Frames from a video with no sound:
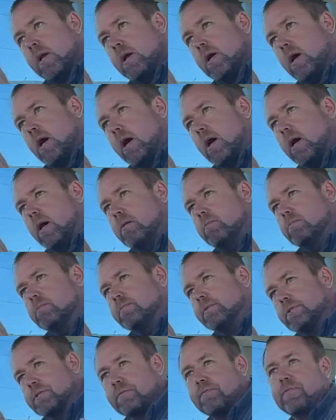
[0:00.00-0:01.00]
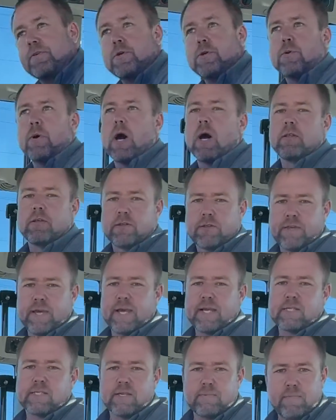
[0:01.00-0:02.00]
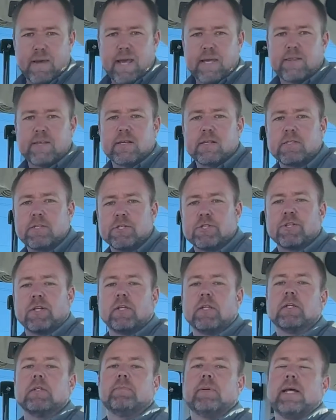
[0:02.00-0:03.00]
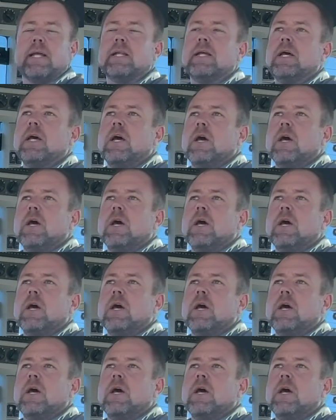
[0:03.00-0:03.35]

Um, there's a few other things that make this just a little bit.